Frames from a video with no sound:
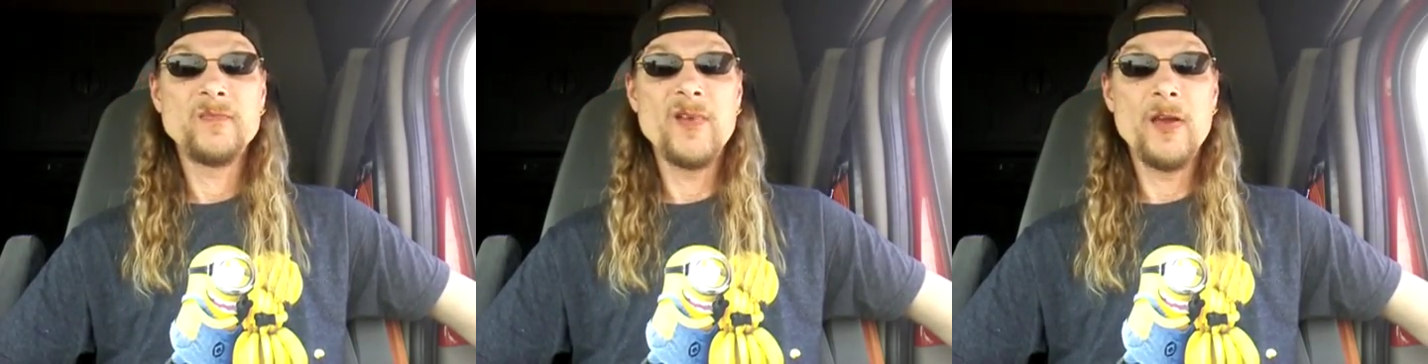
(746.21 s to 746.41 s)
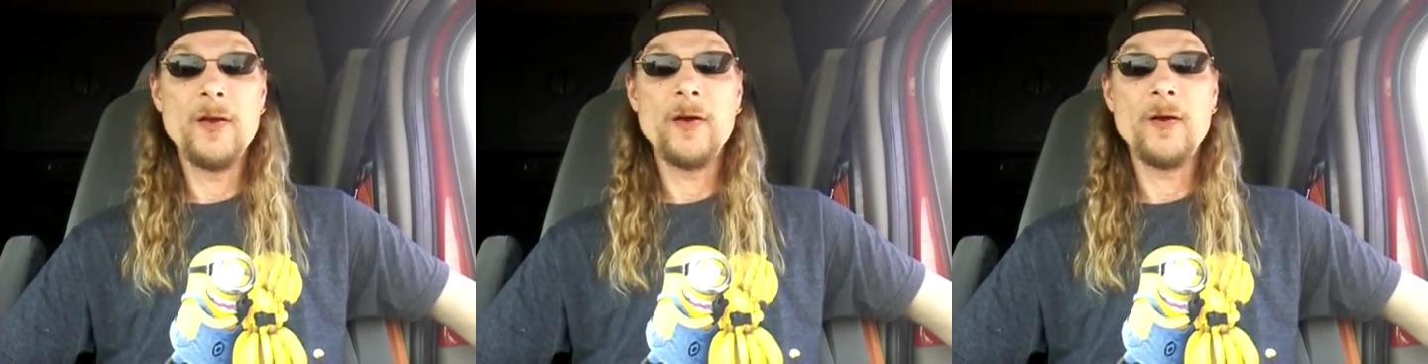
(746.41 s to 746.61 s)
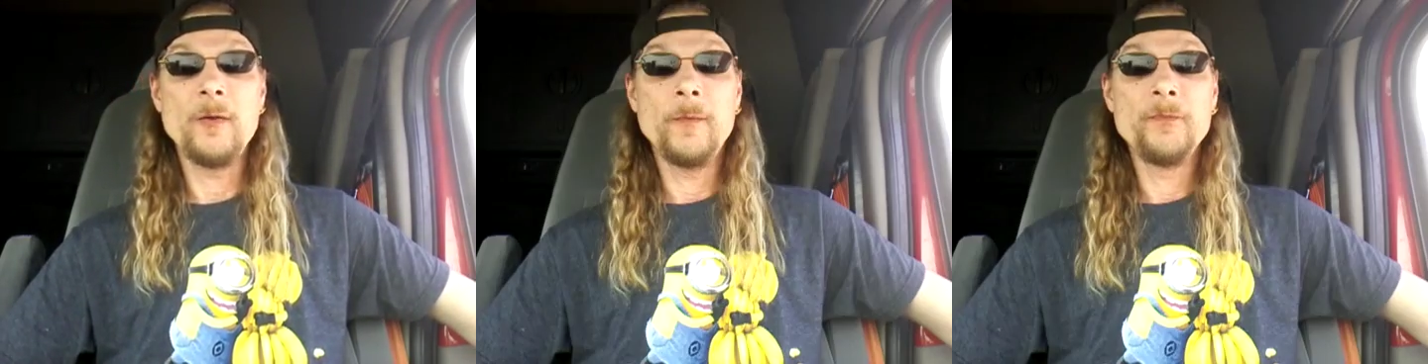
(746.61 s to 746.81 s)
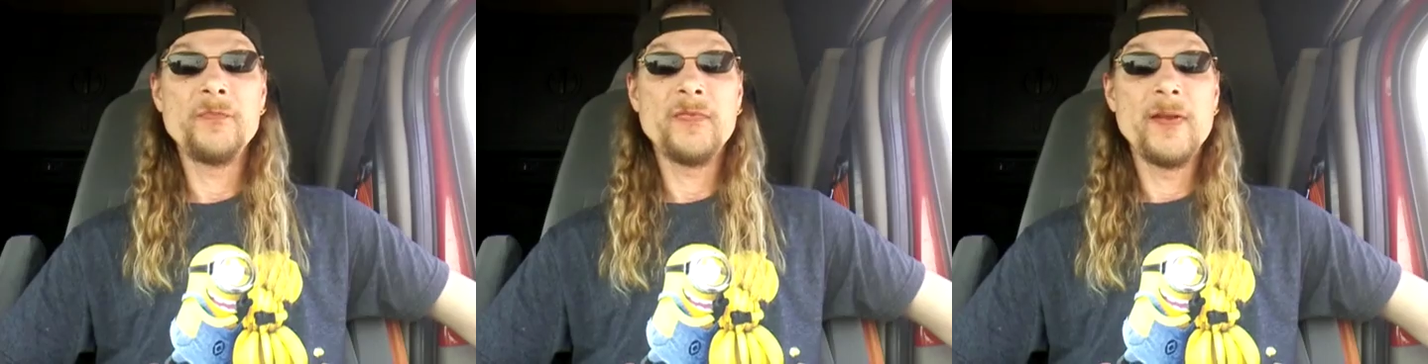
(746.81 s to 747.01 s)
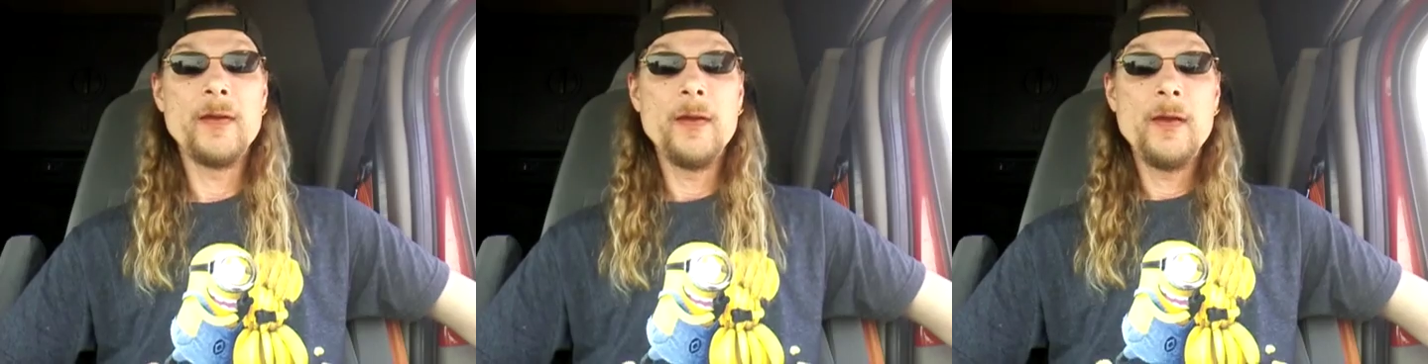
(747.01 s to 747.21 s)
You know,
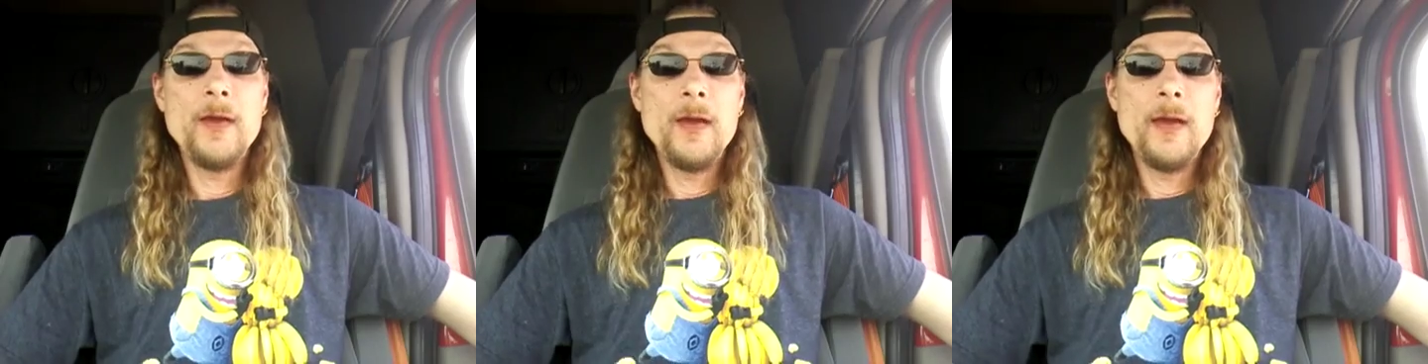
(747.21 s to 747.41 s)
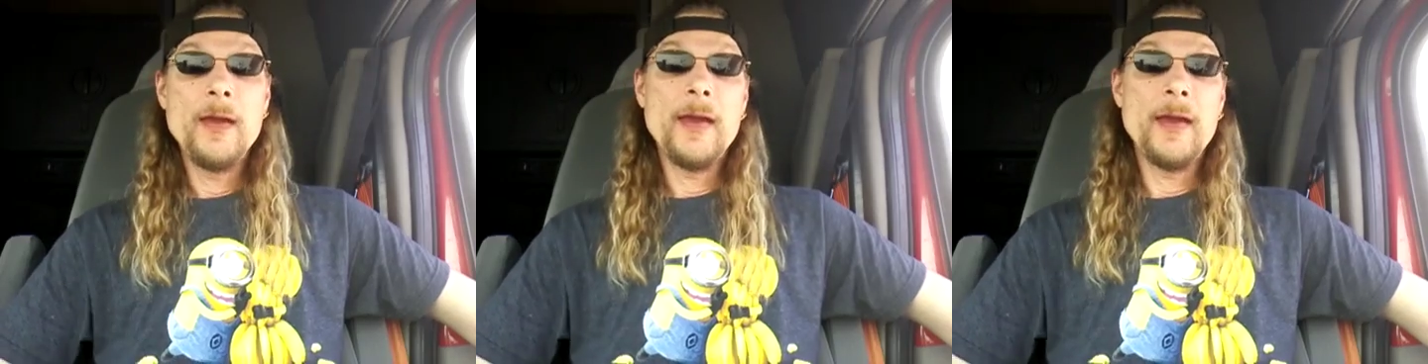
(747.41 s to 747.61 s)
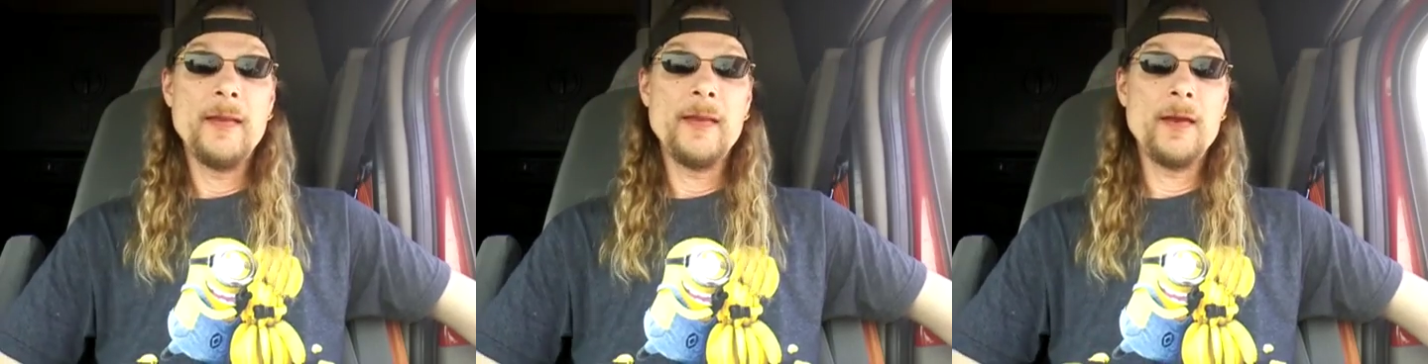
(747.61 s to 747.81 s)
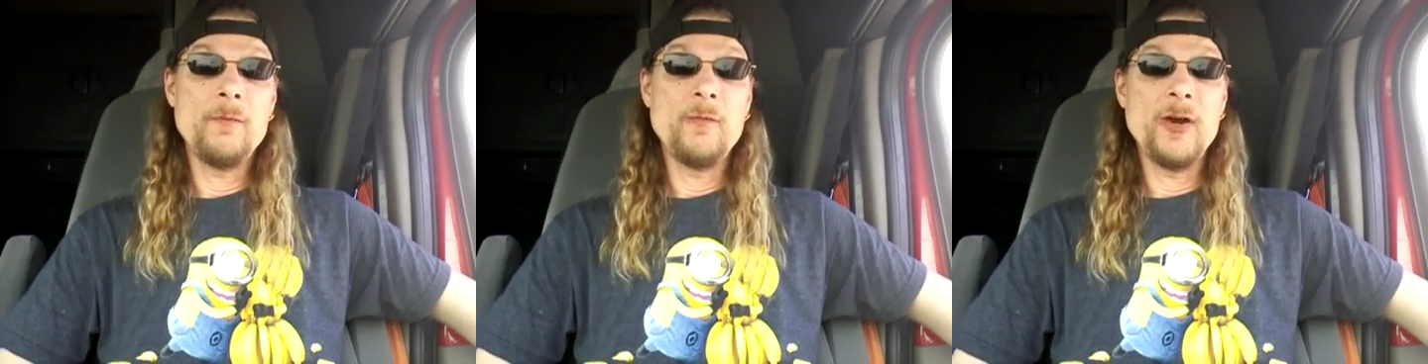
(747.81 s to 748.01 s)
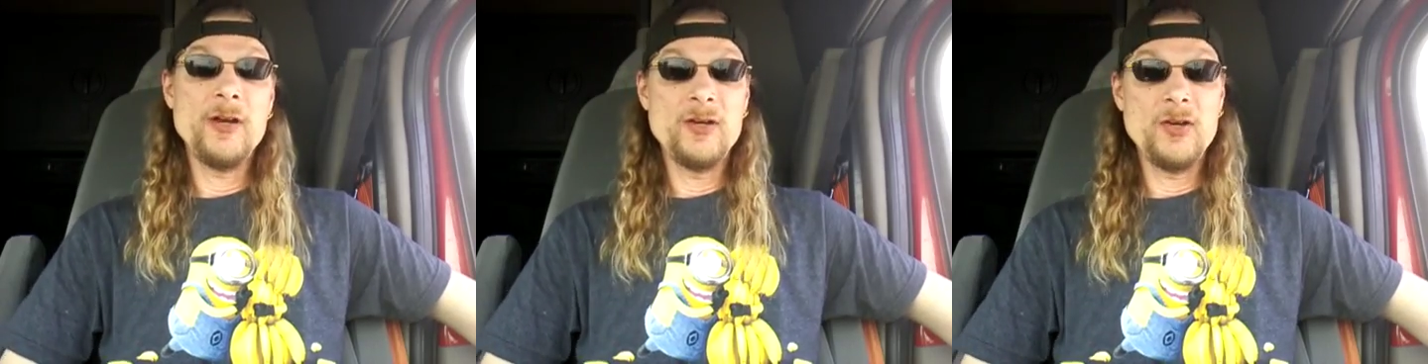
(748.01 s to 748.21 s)
and
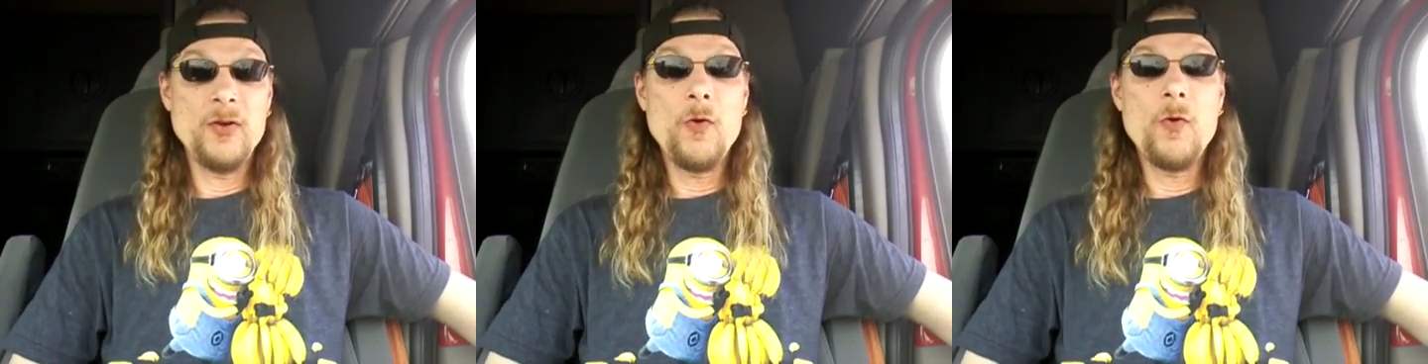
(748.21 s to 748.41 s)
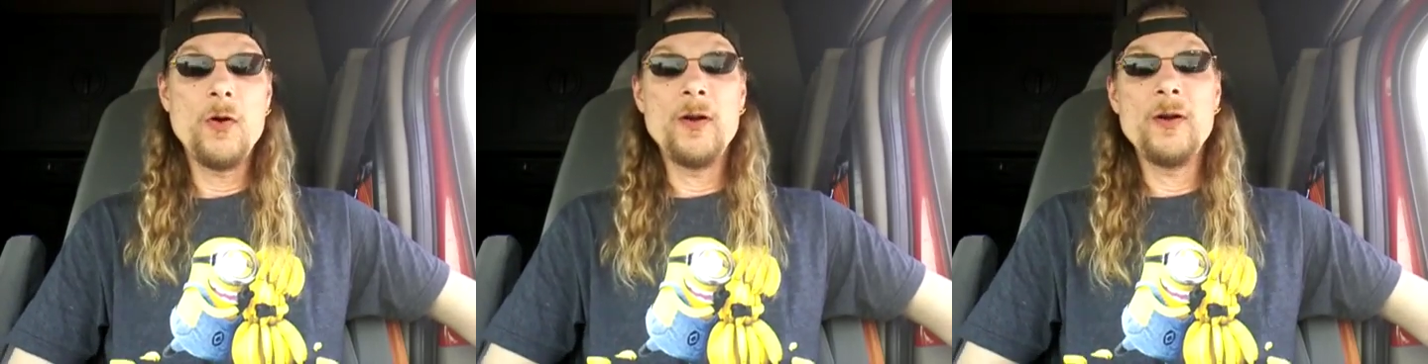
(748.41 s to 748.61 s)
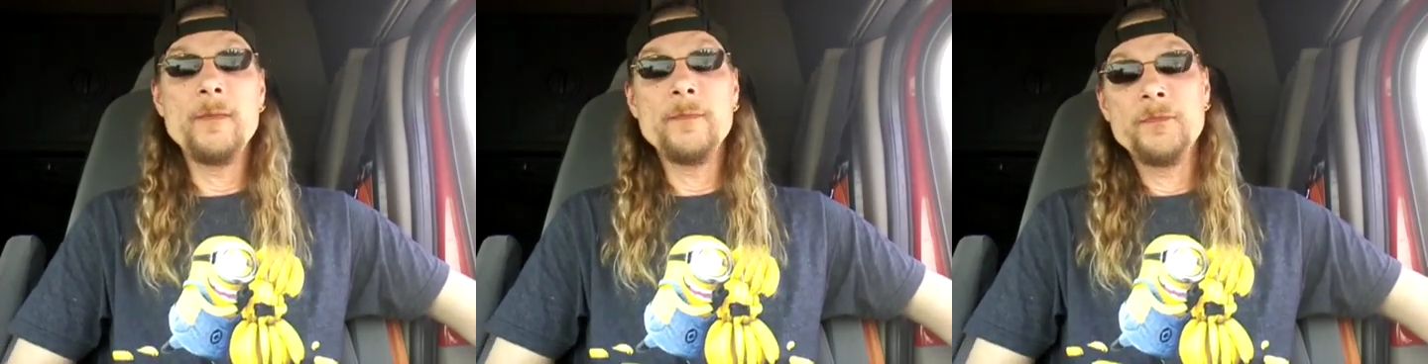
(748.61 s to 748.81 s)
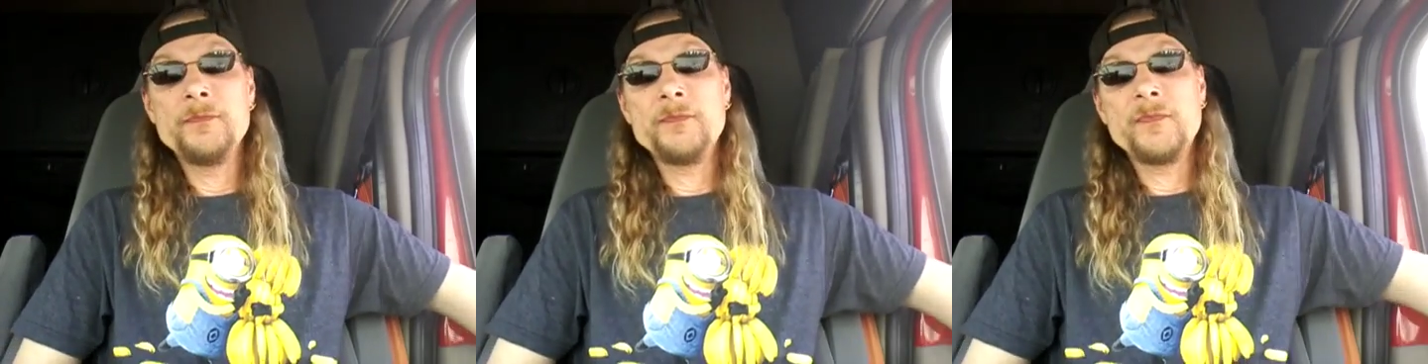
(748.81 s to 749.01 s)
then when your